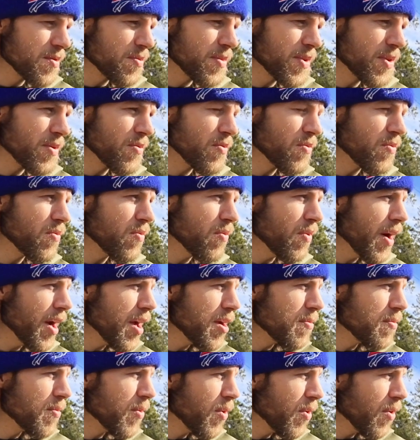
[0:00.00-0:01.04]
to be
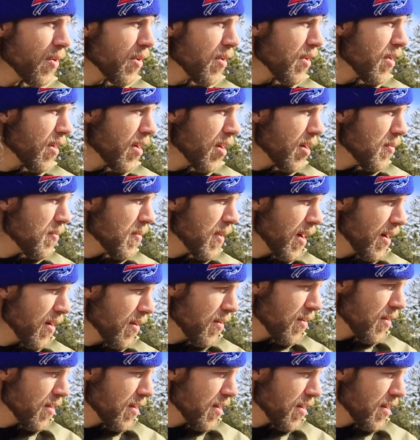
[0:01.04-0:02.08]
way more
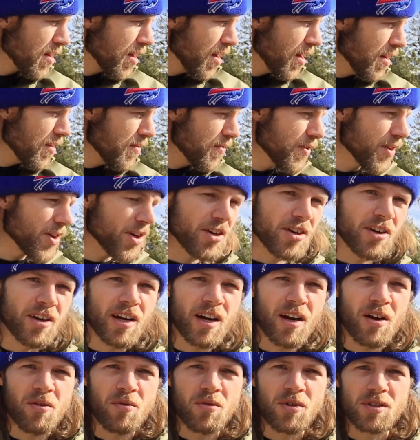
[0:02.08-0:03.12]
about figuring
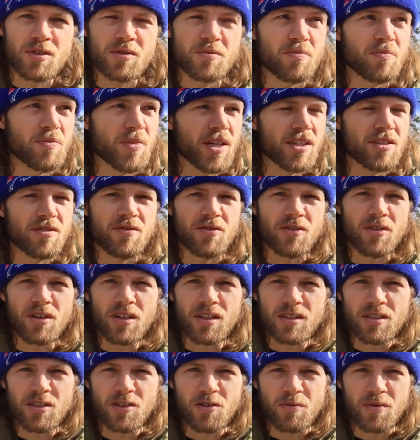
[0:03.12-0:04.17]
out what's best for
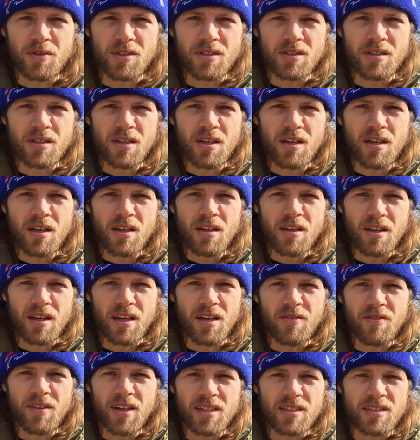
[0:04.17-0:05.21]
us humans
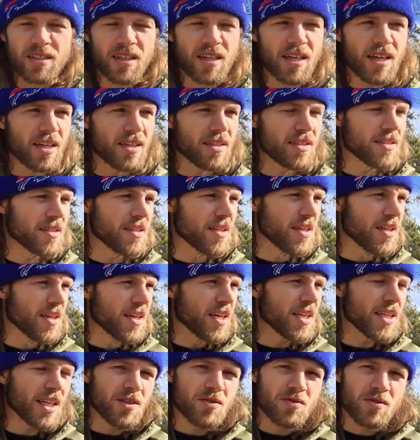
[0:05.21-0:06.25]
than if that's the case.
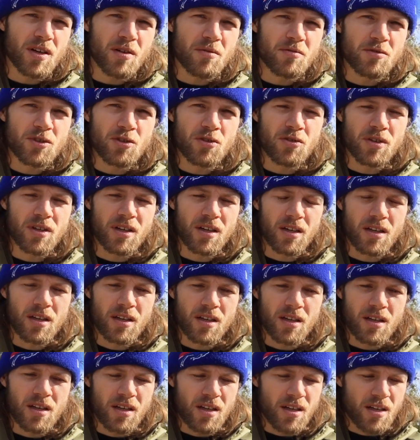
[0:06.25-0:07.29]
And that's what I'm doing.
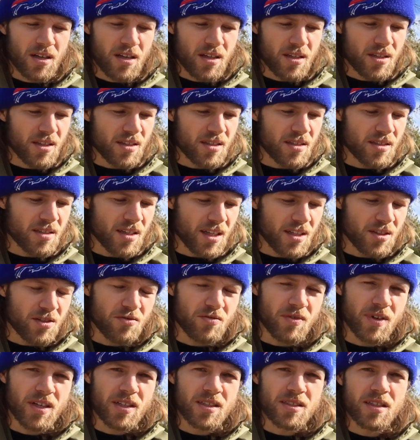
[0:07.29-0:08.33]
This is like the
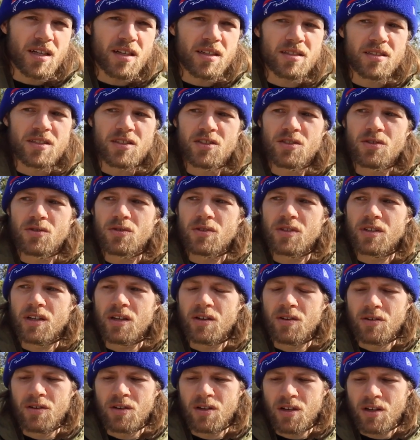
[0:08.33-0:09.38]
Renaissance too, you
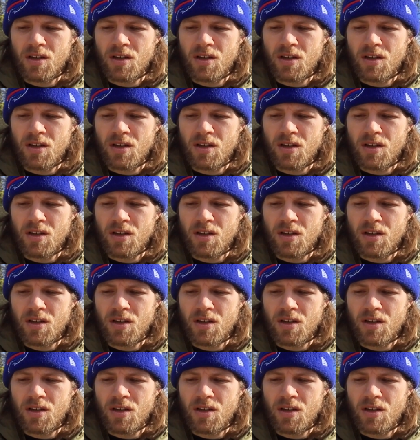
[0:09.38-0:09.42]
know?